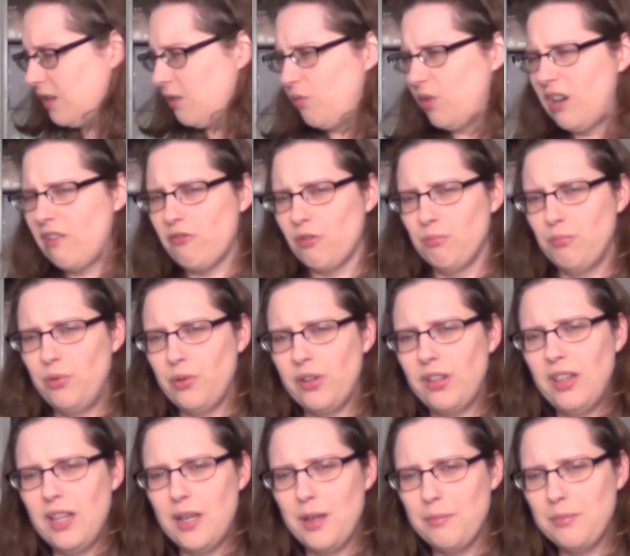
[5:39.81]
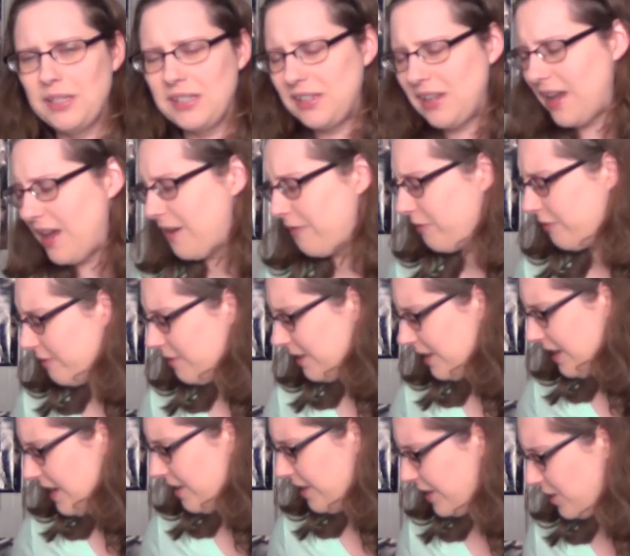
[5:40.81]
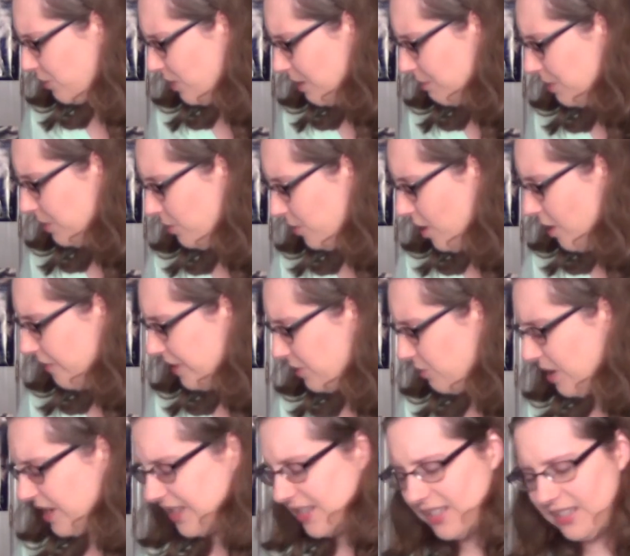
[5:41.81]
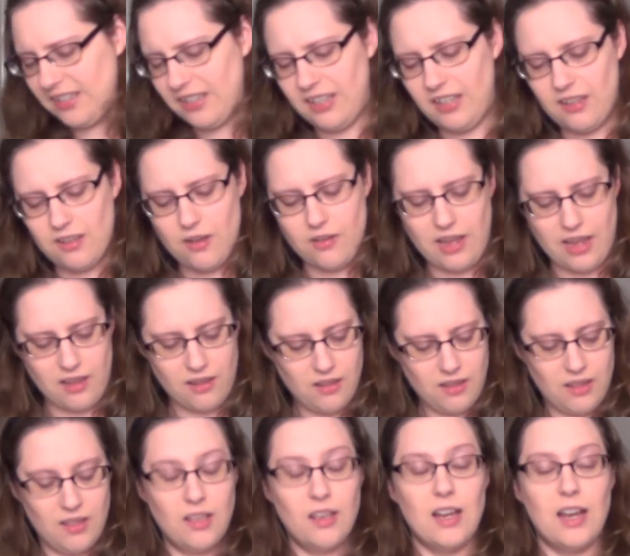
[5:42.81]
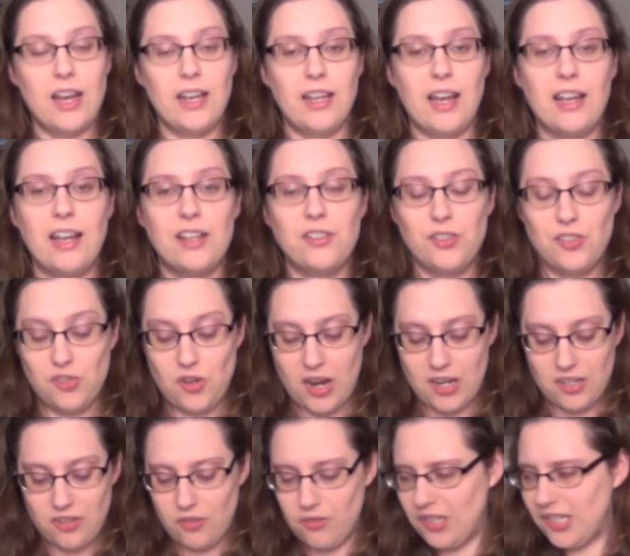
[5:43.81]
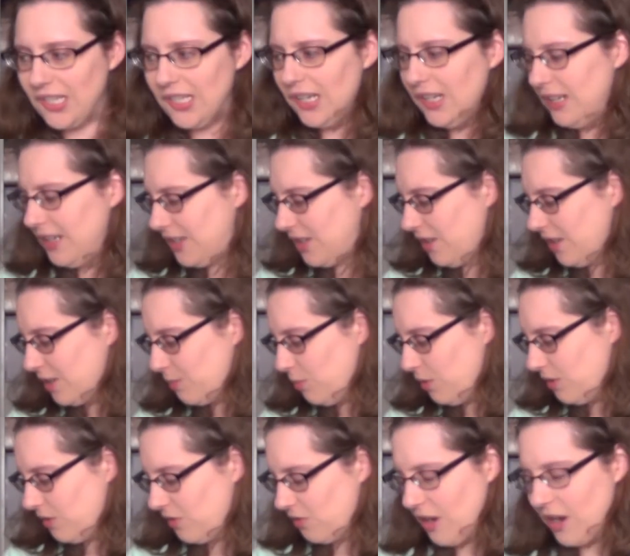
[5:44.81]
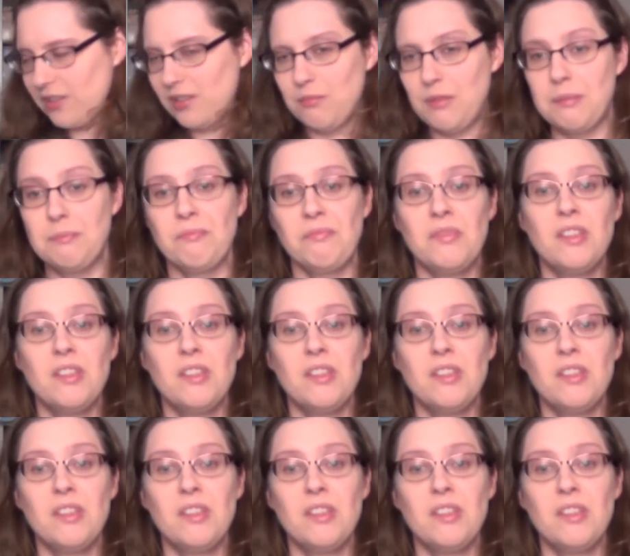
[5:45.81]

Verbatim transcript: whatever book club stuff. Yeah, that's what I peeled off. That's why it's sticky. Okay, I, I got distracted. The stickiness on this book distracted me.